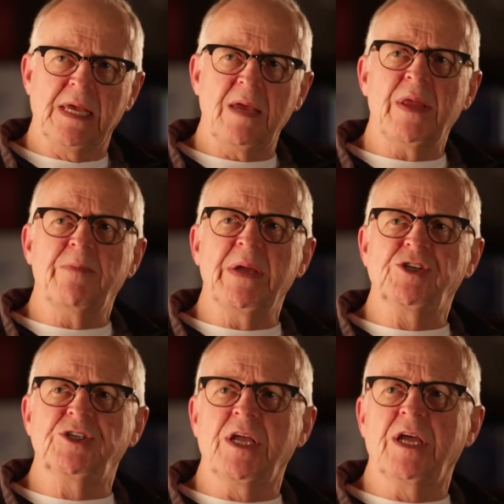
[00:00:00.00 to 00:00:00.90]
He made a big
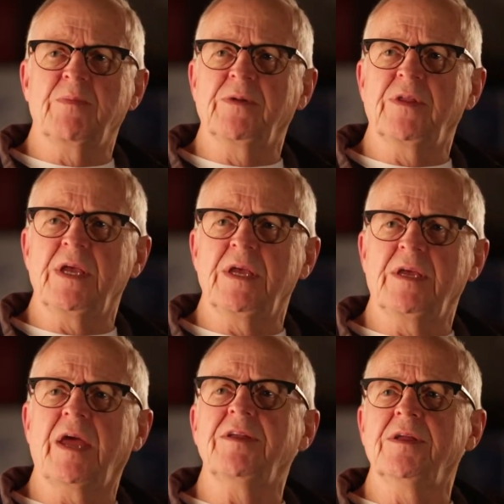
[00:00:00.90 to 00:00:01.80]
stink about the
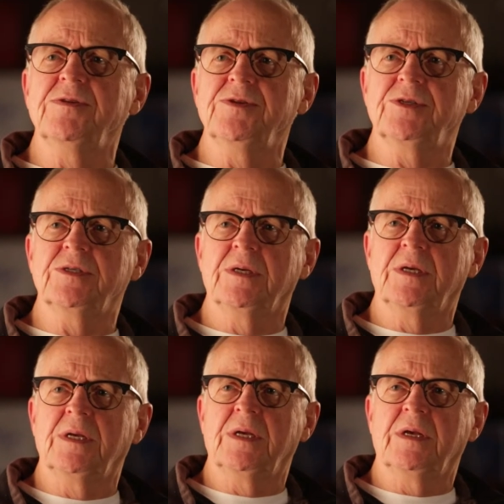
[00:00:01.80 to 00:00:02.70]
Kenyans,
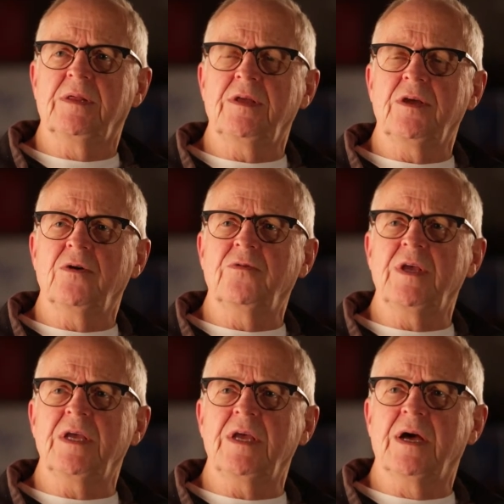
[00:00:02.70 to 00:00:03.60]
the, you know,
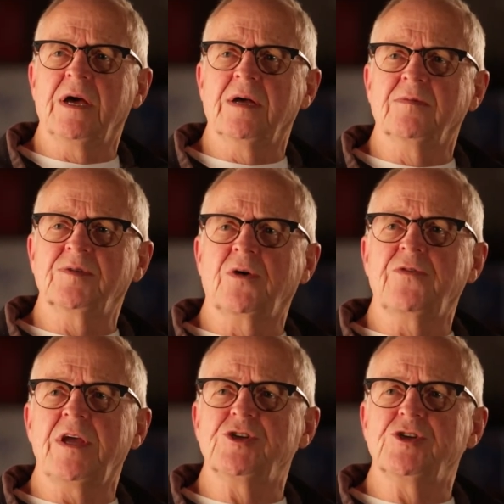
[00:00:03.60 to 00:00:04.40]
the uh, South hmm.